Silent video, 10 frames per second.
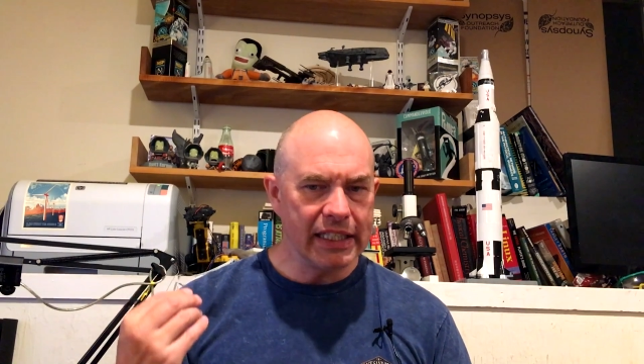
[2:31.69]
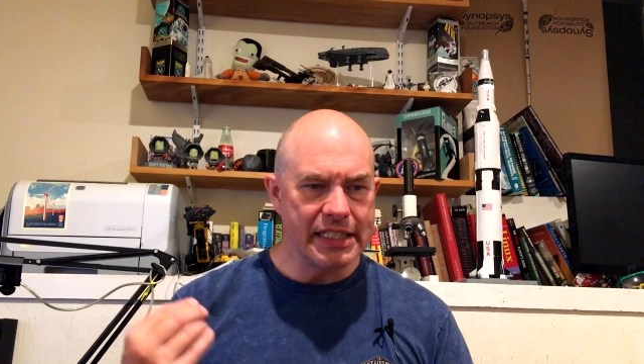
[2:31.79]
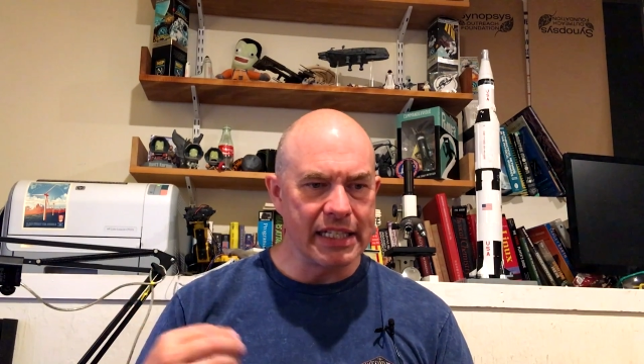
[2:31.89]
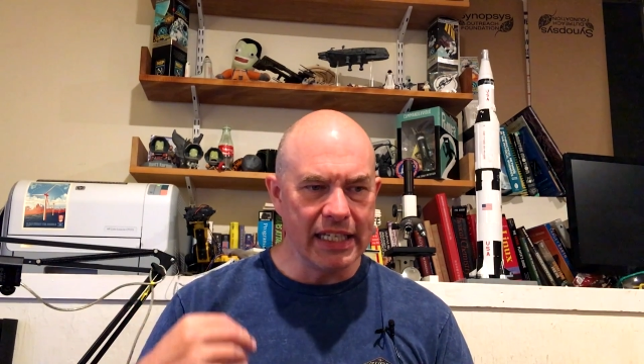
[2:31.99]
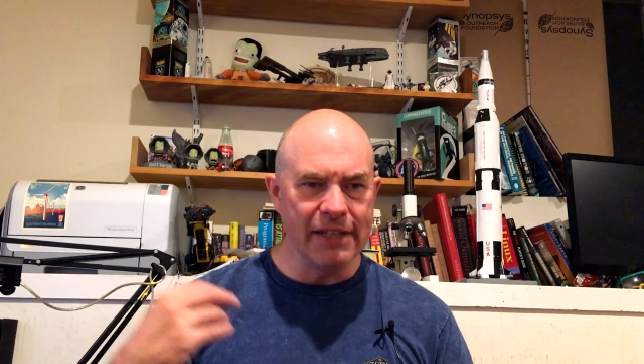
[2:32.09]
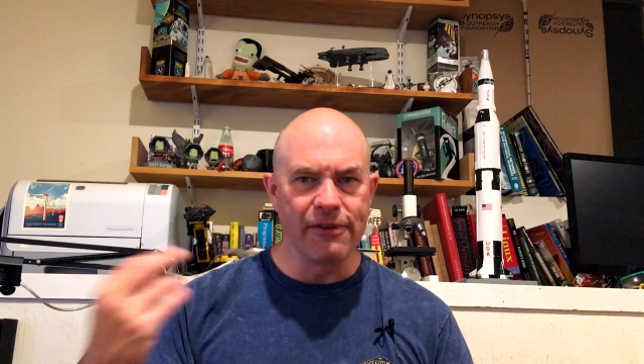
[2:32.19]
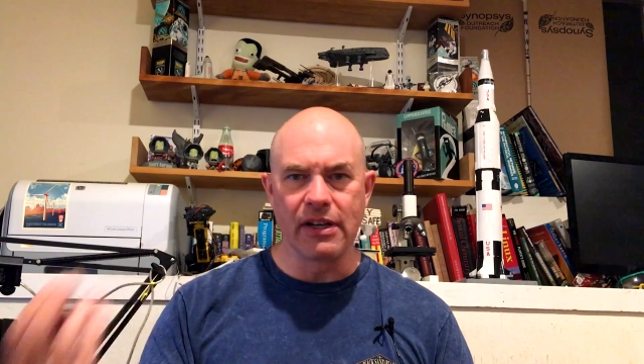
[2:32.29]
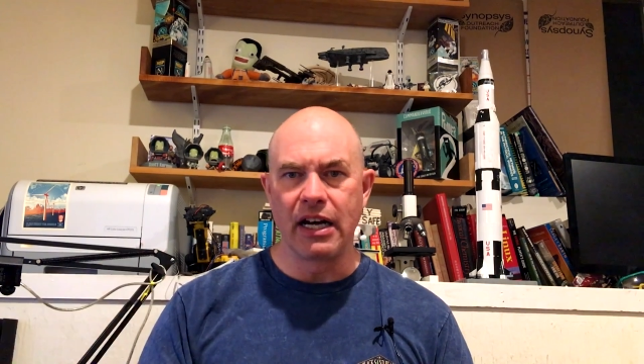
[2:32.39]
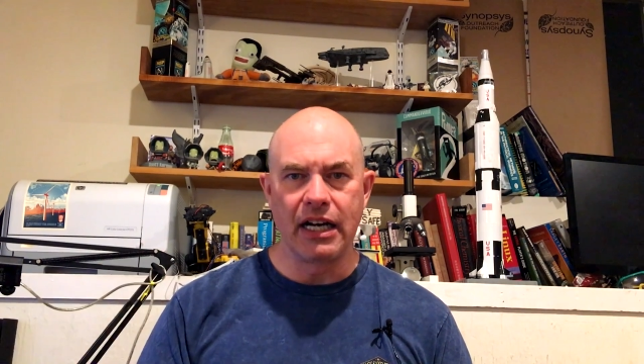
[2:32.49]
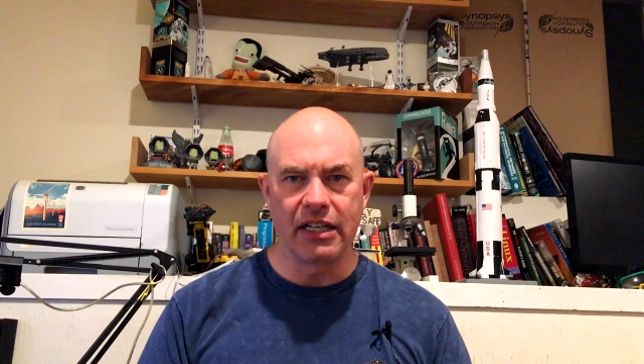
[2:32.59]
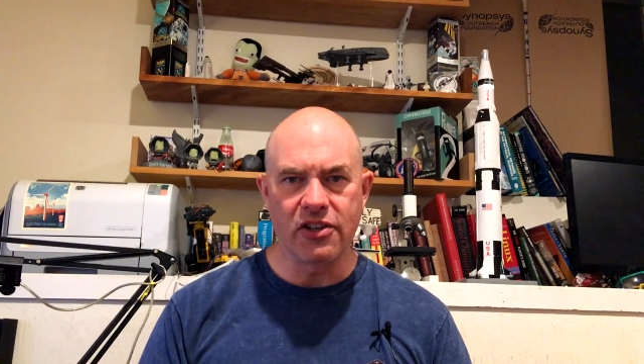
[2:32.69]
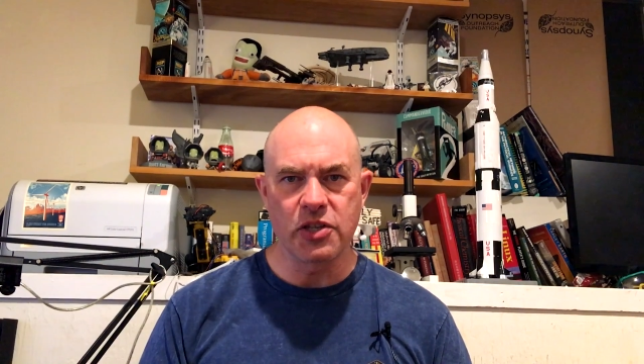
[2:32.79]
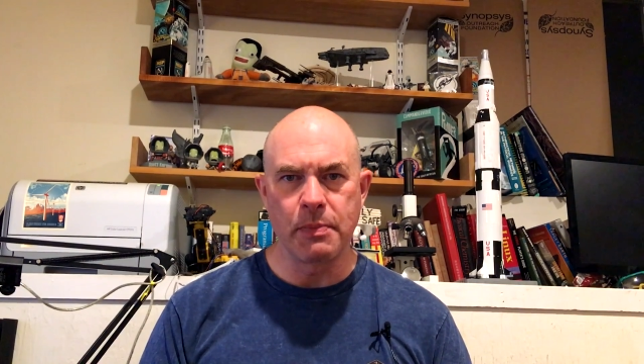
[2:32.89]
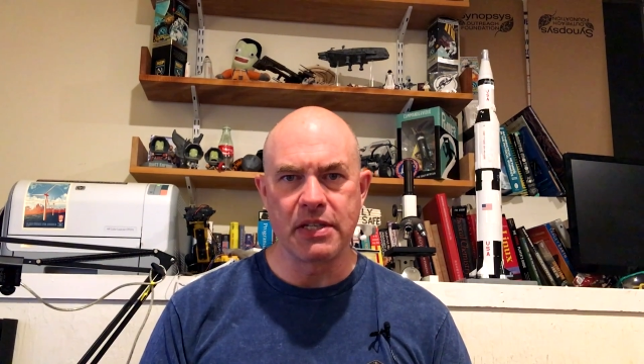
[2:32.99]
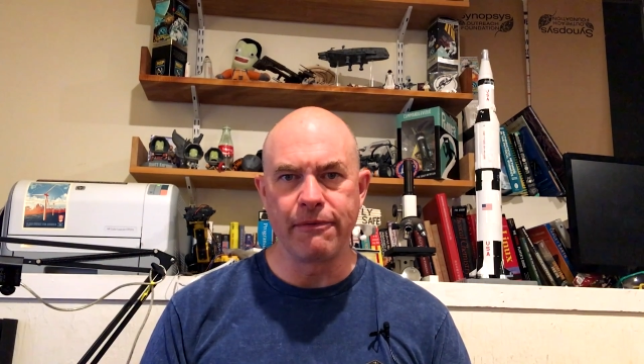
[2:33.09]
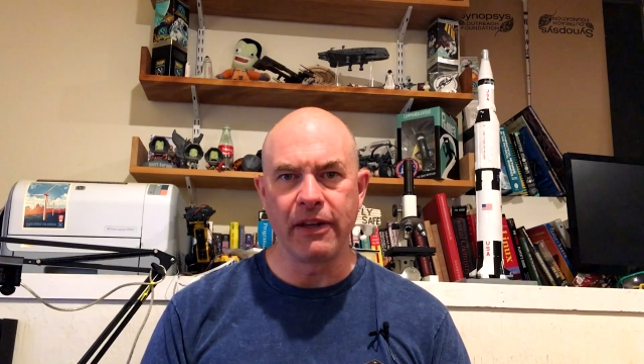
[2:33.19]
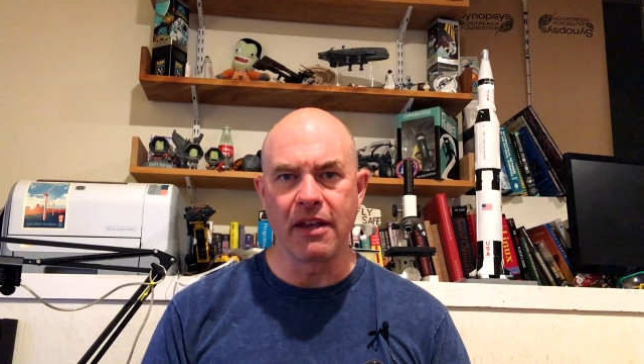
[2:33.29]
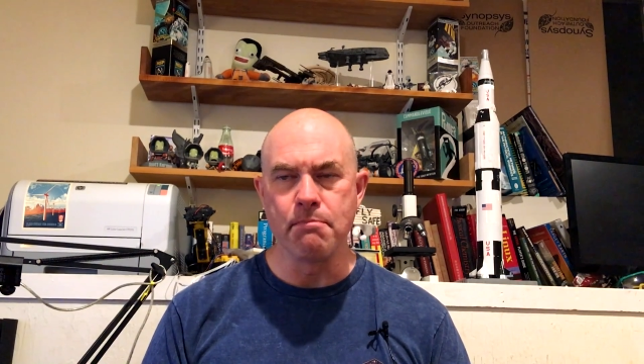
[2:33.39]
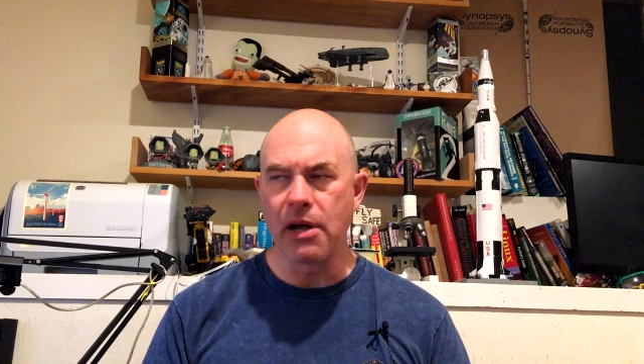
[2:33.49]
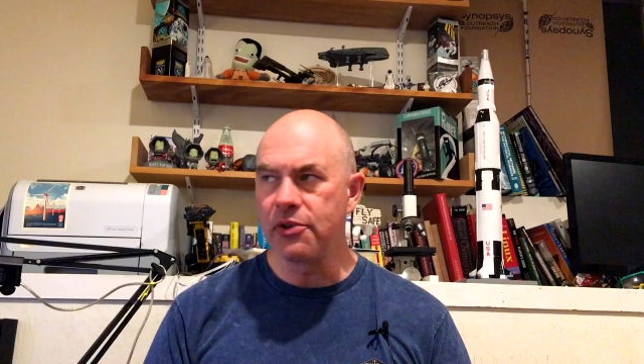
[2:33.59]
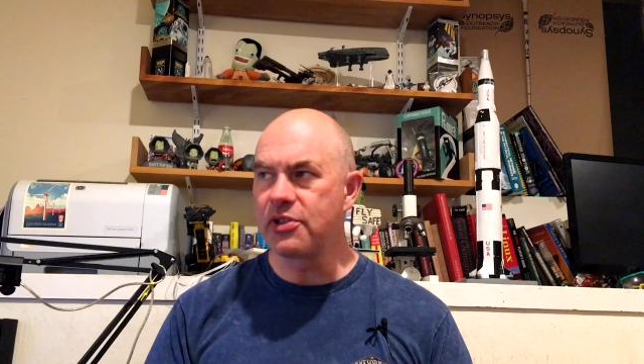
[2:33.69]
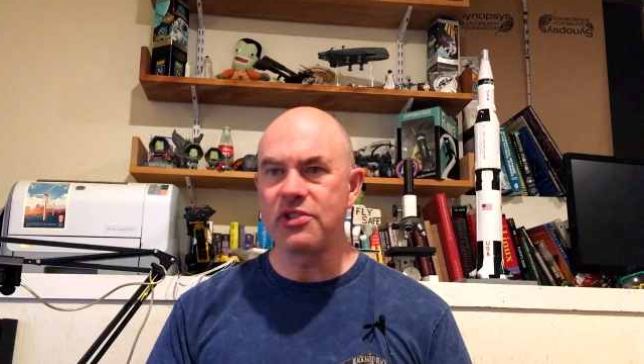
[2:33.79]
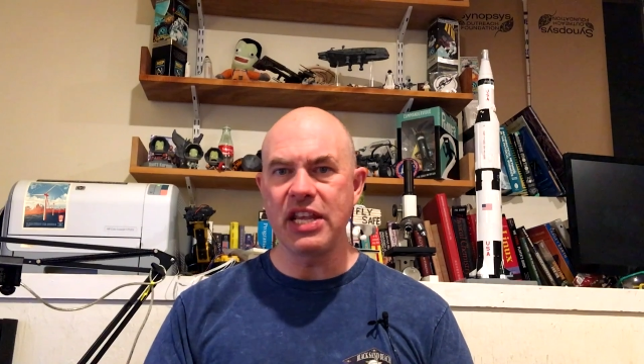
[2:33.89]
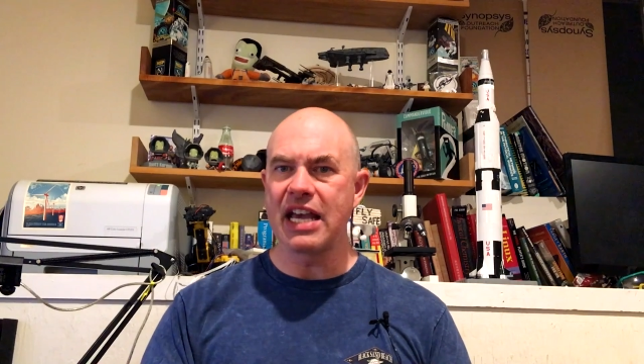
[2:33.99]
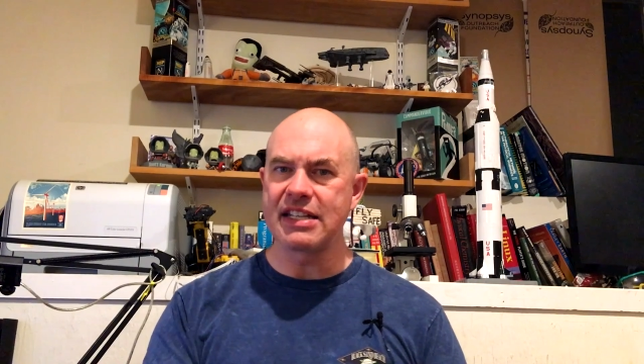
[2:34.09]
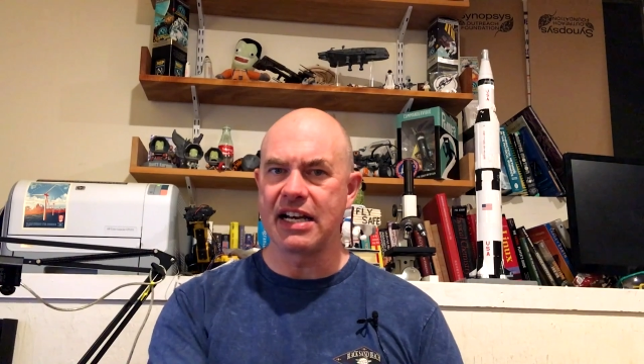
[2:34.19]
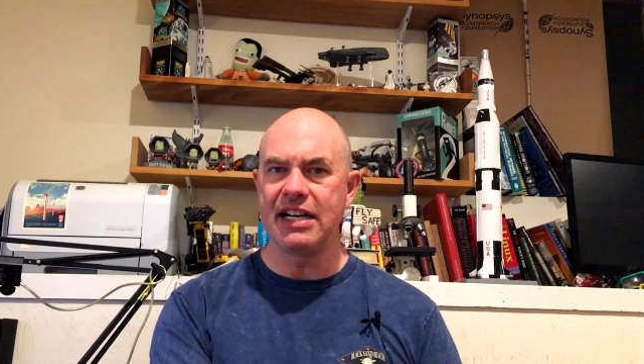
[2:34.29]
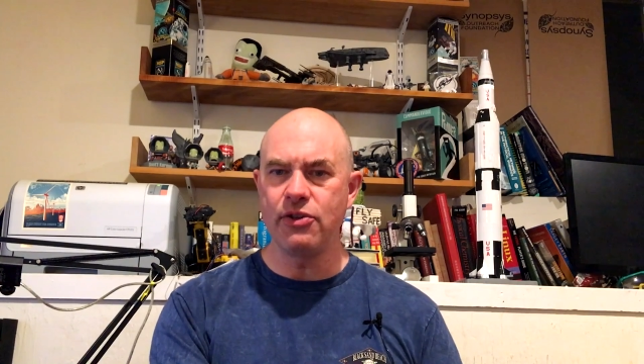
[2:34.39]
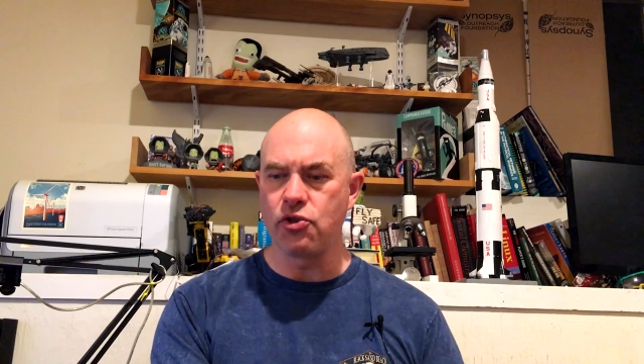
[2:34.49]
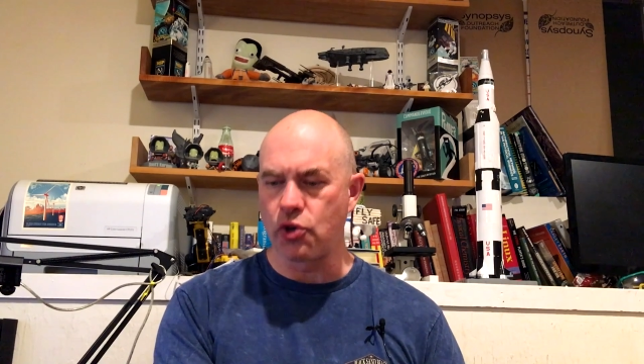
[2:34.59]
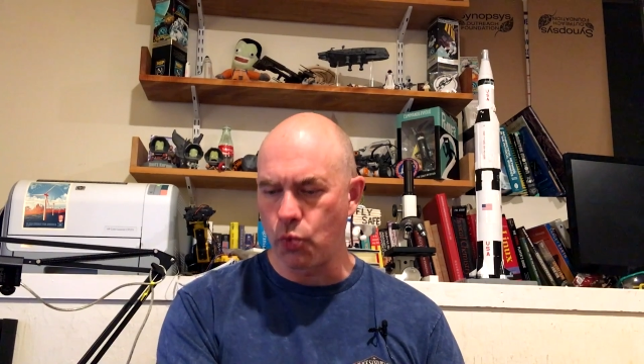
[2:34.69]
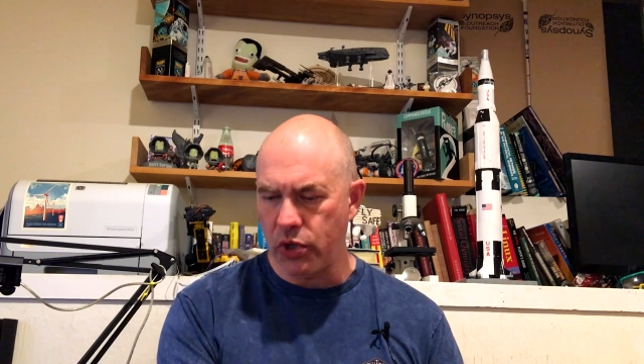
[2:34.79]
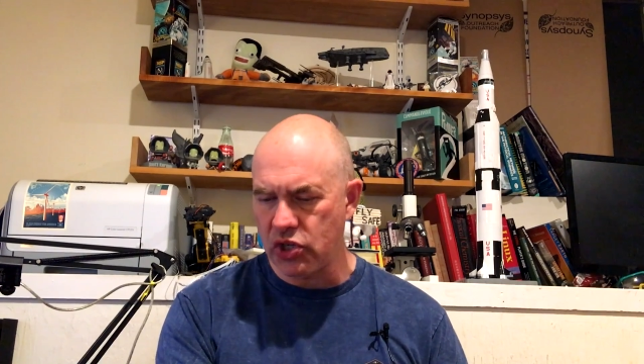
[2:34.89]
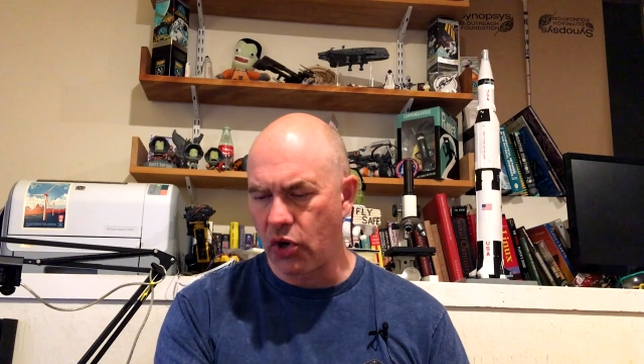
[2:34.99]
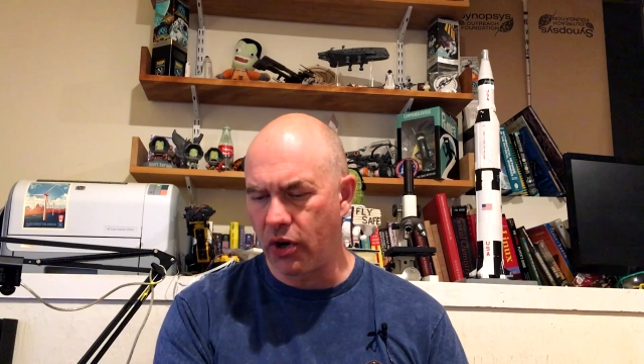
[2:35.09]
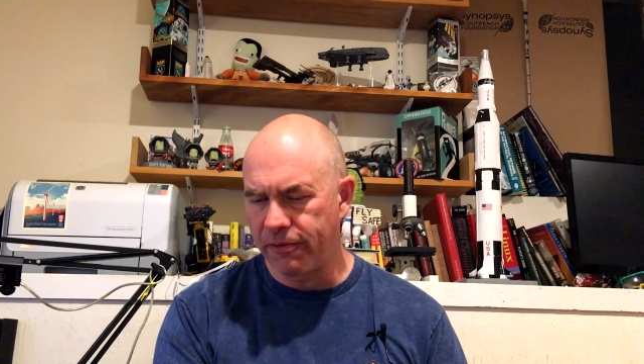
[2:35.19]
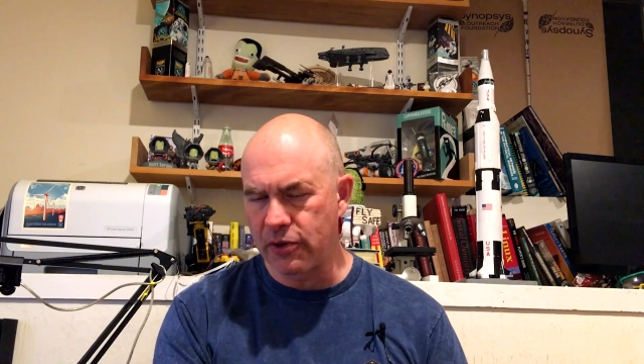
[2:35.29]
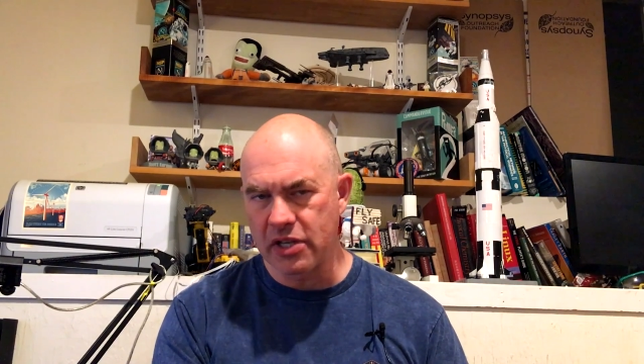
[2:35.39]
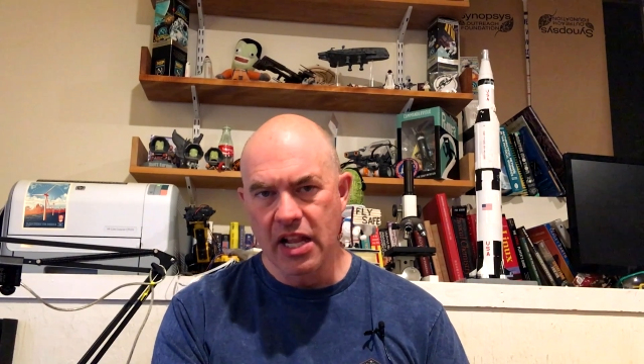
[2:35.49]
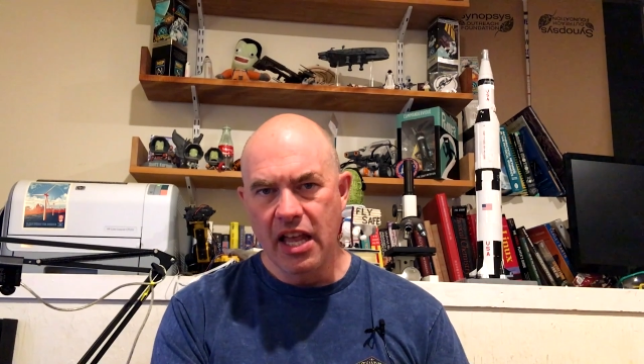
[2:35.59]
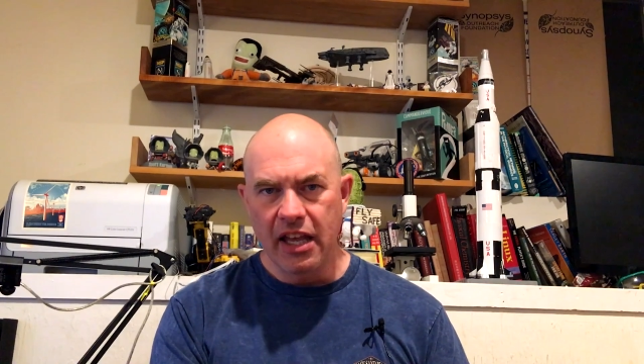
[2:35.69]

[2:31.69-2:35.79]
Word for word: to even higher specific impulses, they had hydrogen, which offered